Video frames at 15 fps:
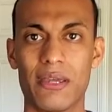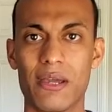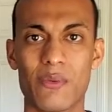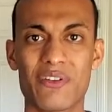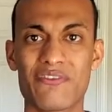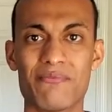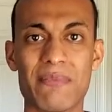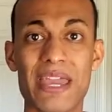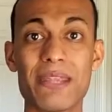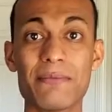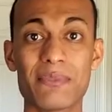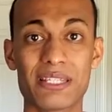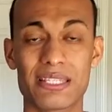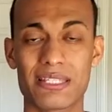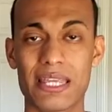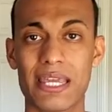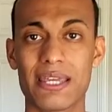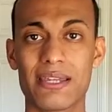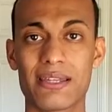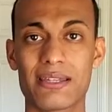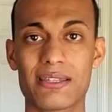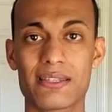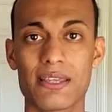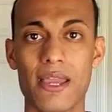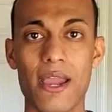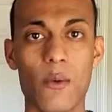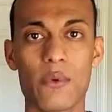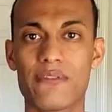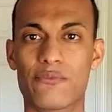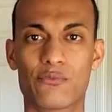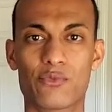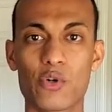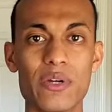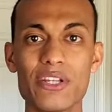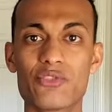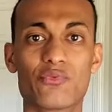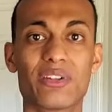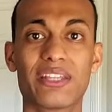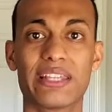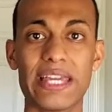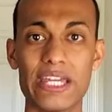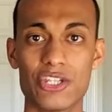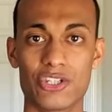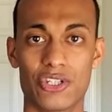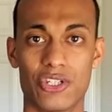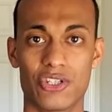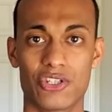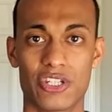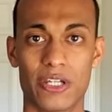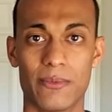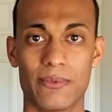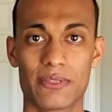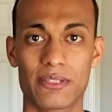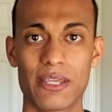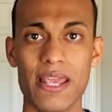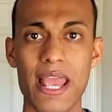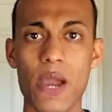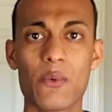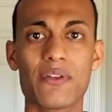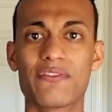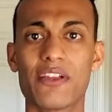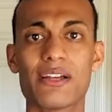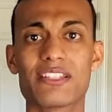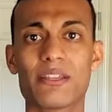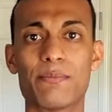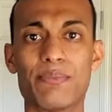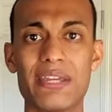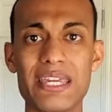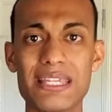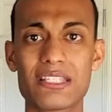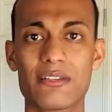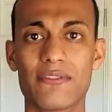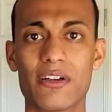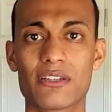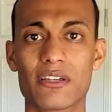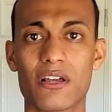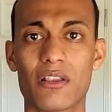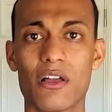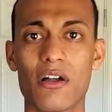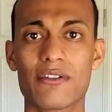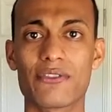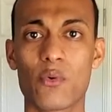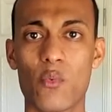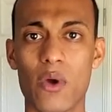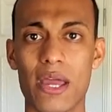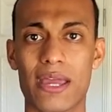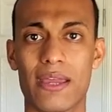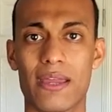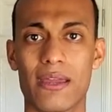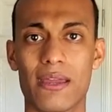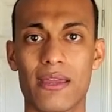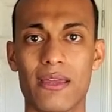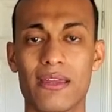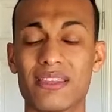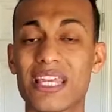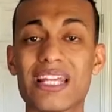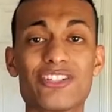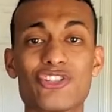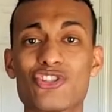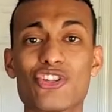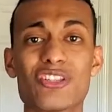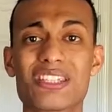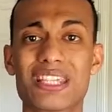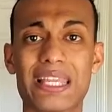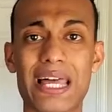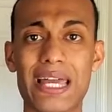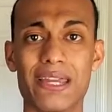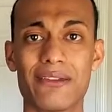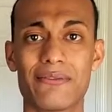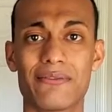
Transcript: we've made mistakes, we've ruined relationships, and we've lost a piece of us along the way. That's just life.